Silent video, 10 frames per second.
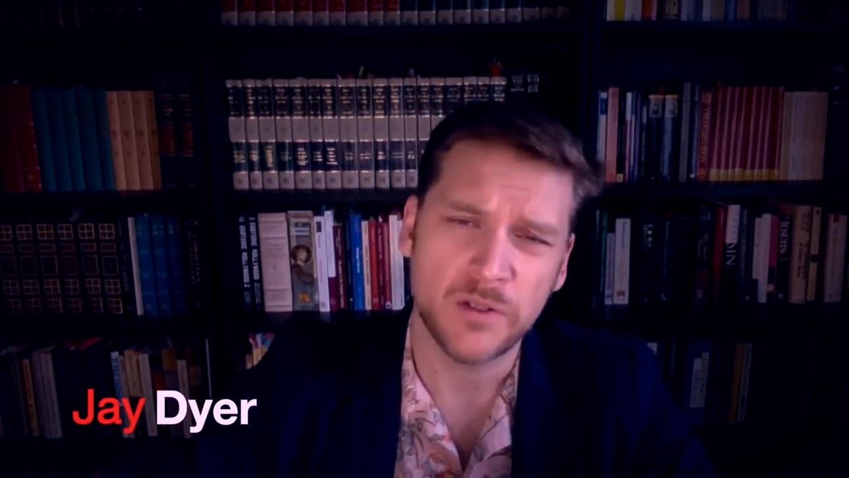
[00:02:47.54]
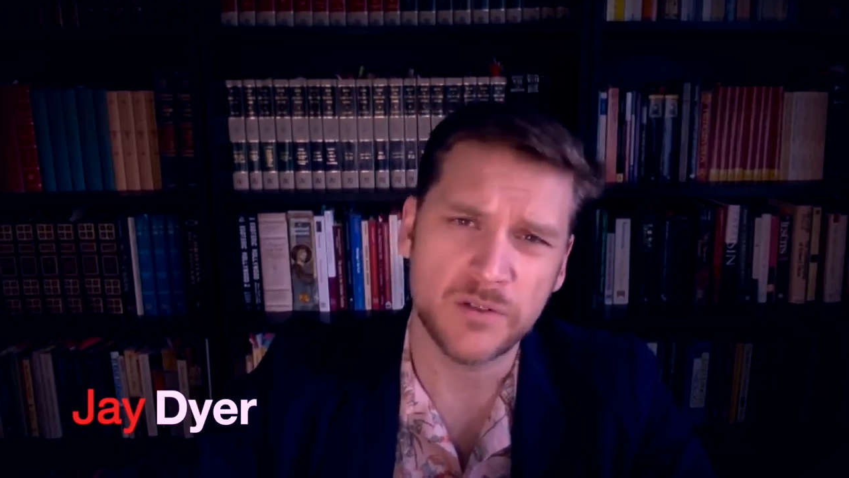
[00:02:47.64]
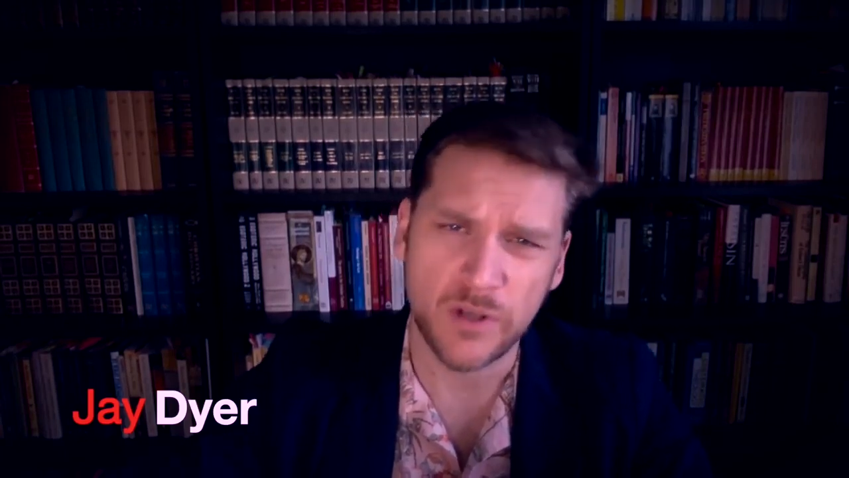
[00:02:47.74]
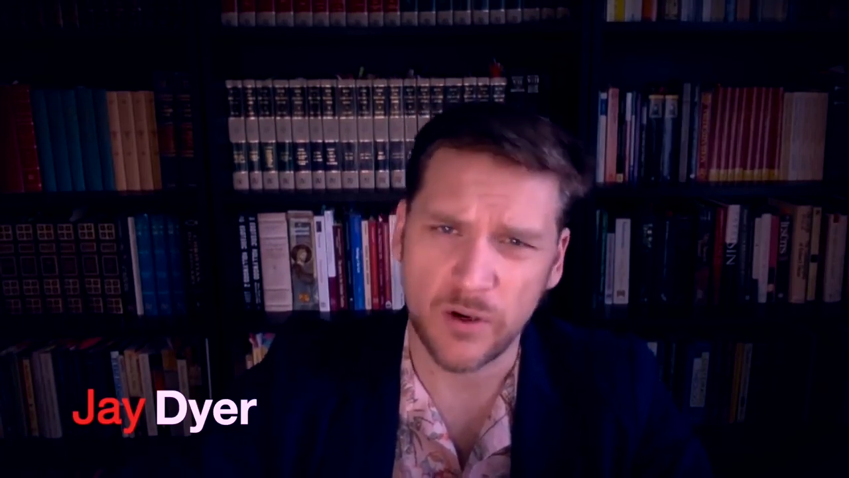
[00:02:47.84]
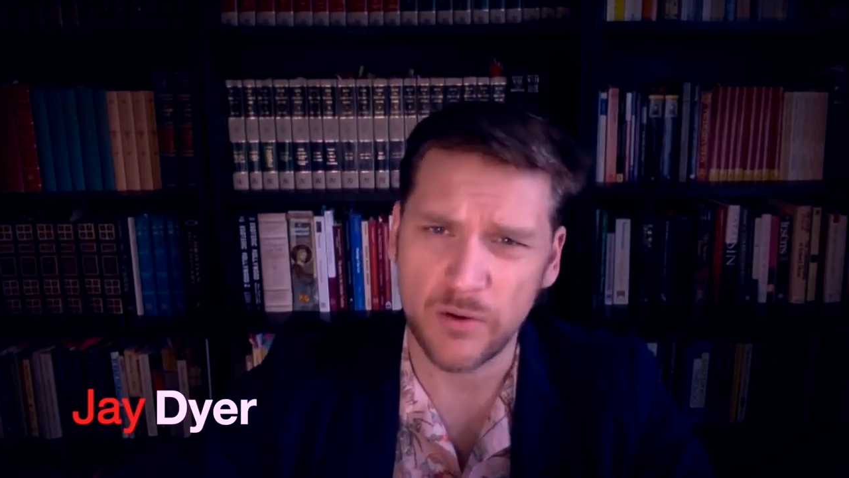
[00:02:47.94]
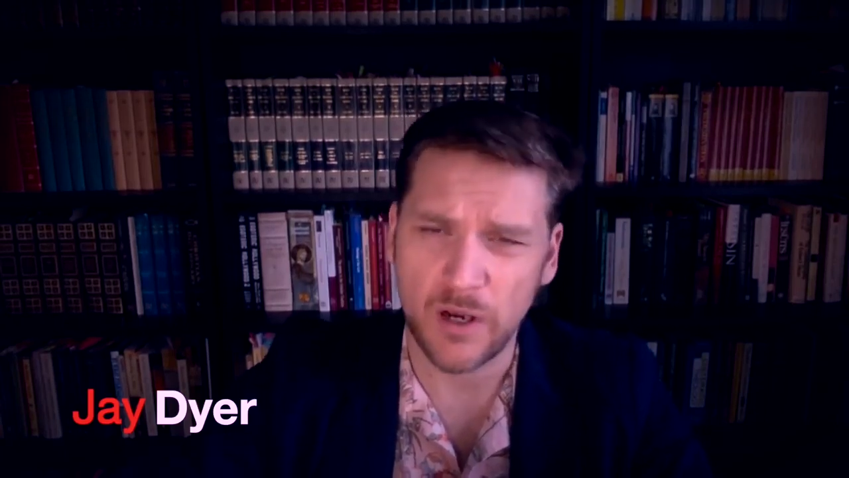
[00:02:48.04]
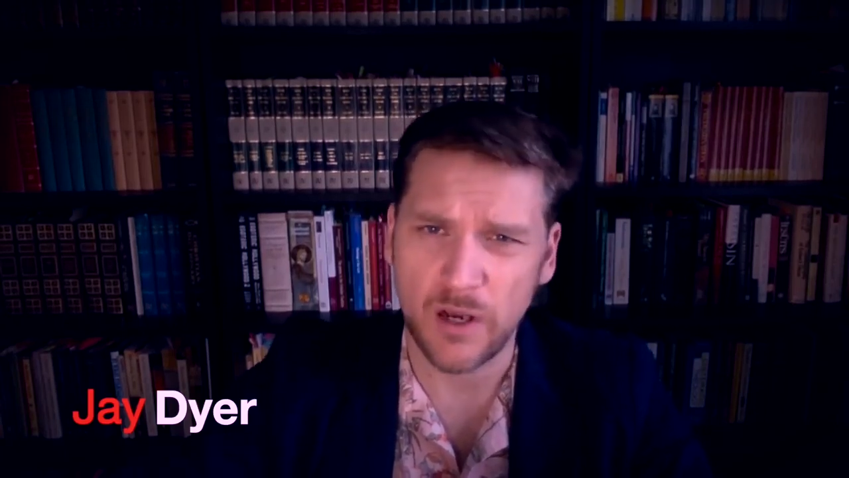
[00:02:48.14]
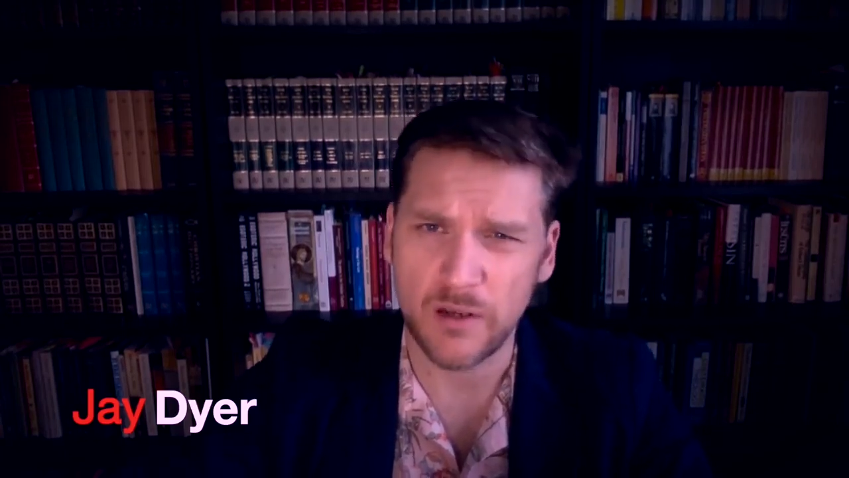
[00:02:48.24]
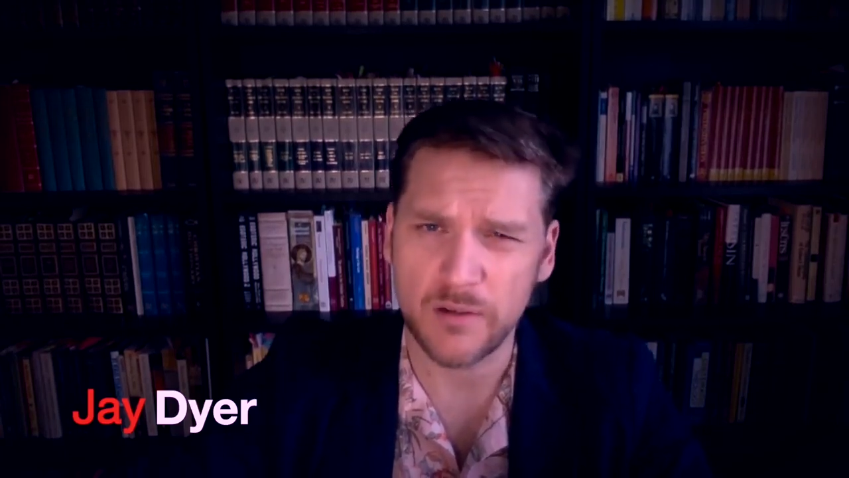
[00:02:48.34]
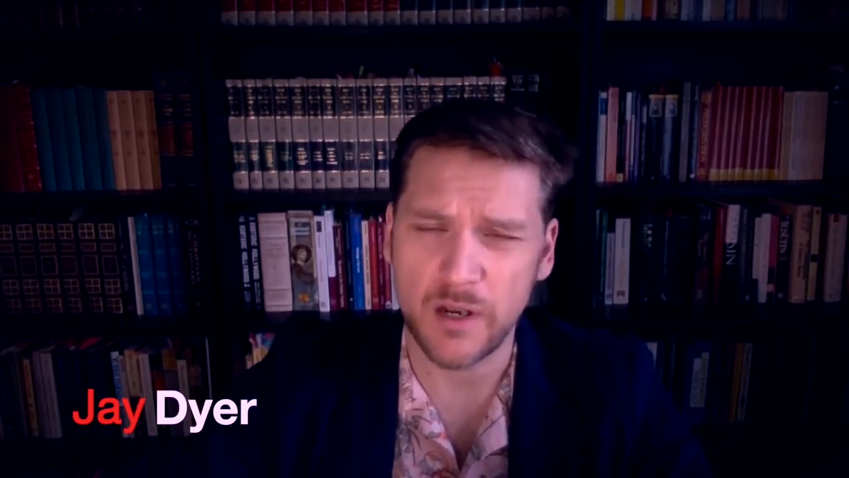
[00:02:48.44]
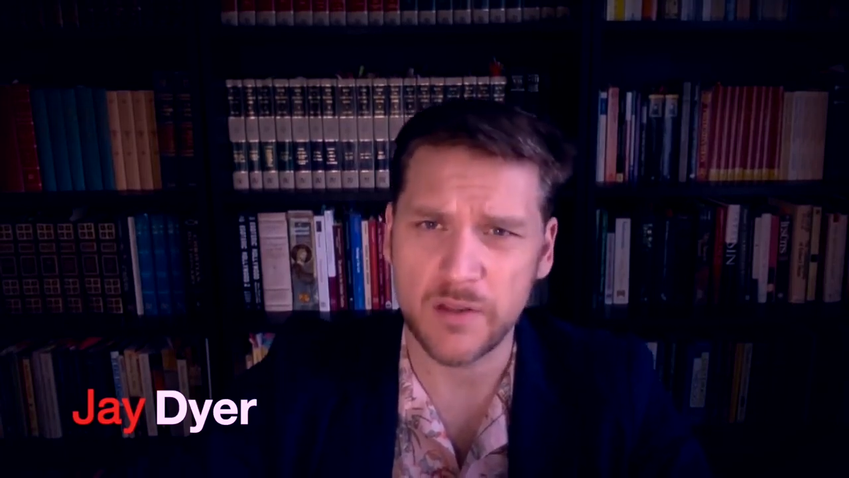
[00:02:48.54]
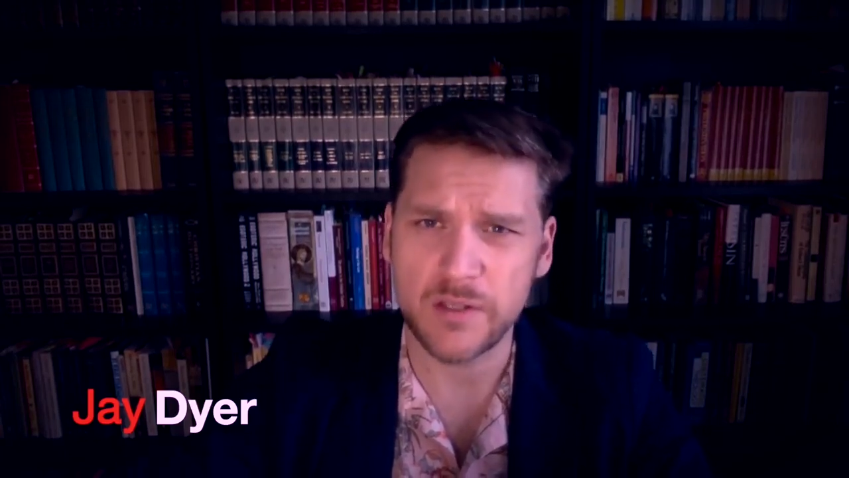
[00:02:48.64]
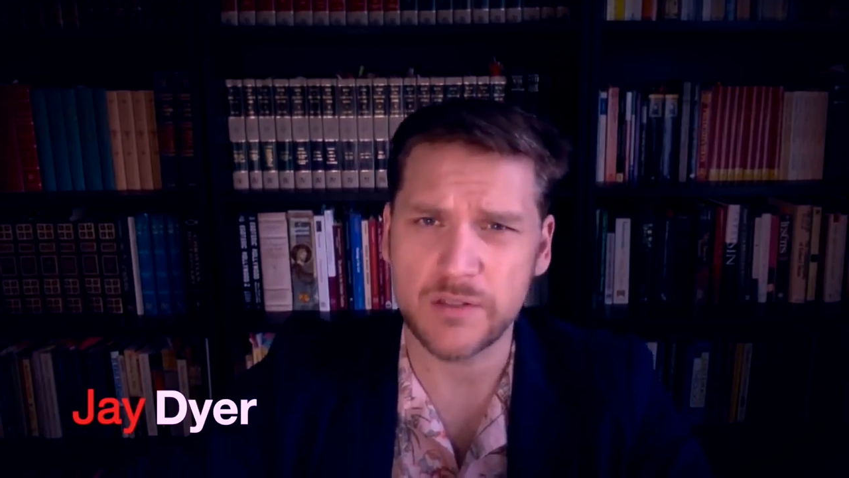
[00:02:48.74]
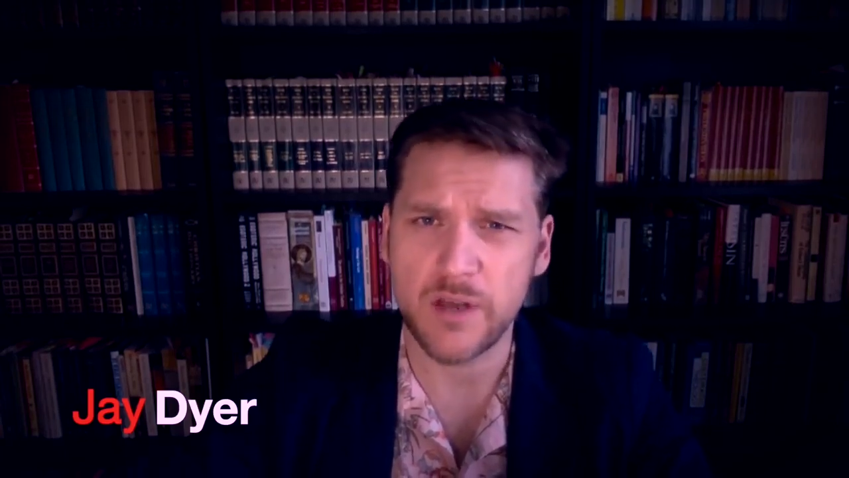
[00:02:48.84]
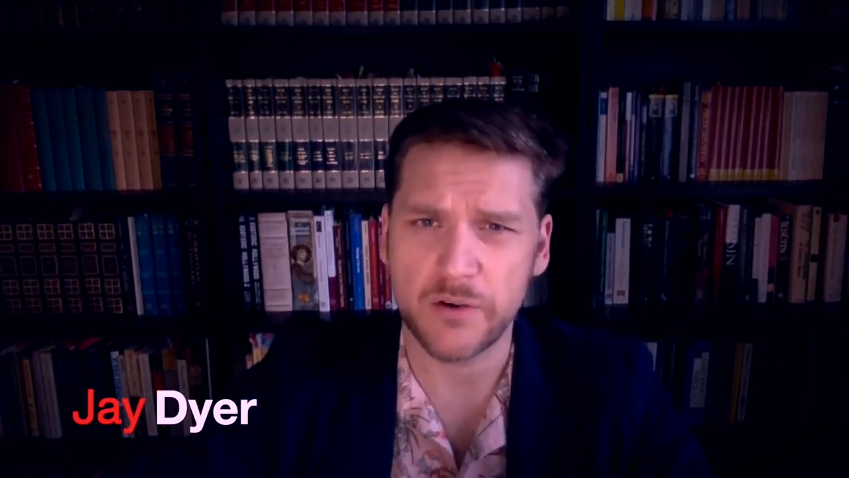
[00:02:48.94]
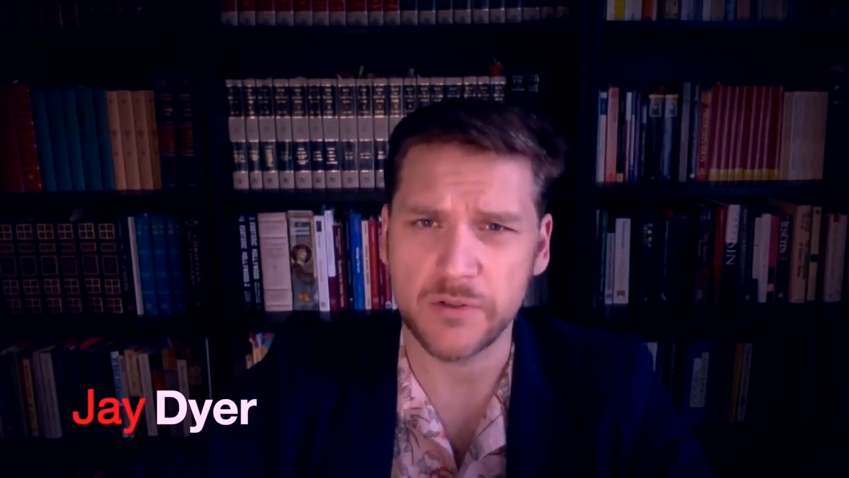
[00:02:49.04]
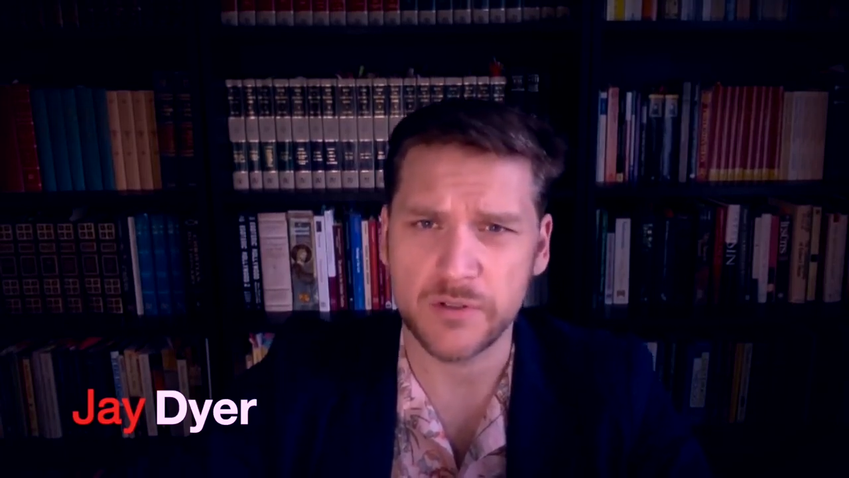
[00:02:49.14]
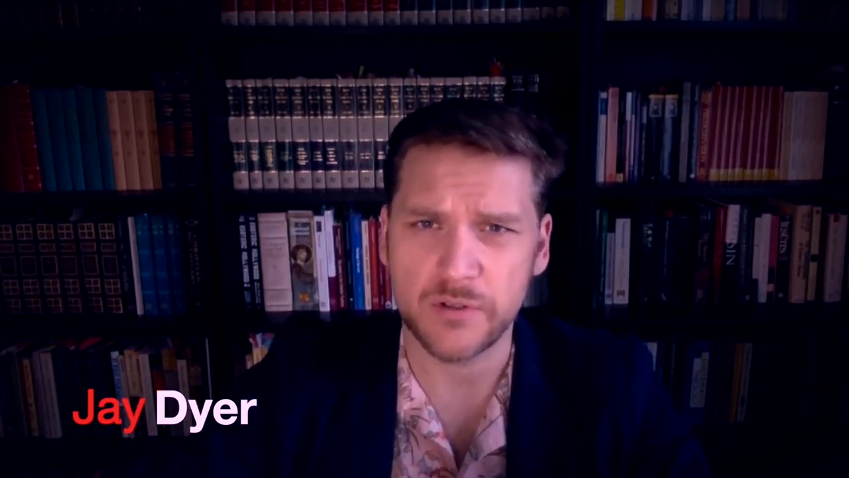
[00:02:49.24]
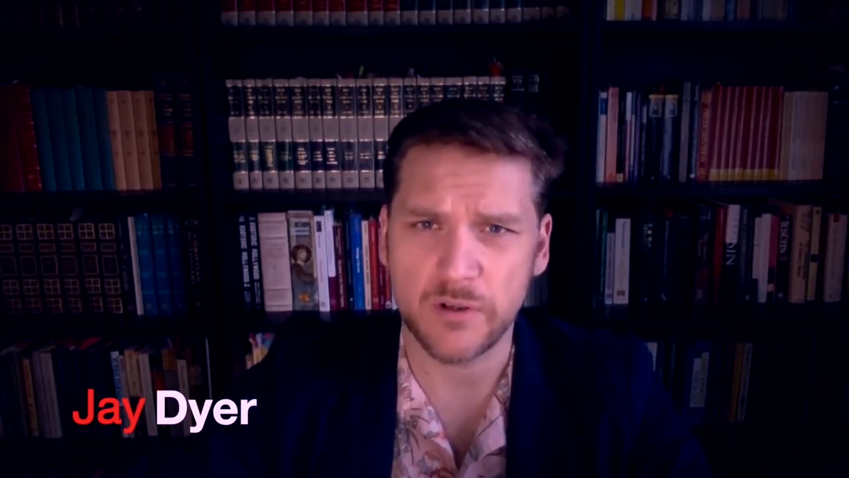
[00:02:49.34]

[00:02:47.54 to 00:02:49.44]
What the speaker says: So none of these doctrines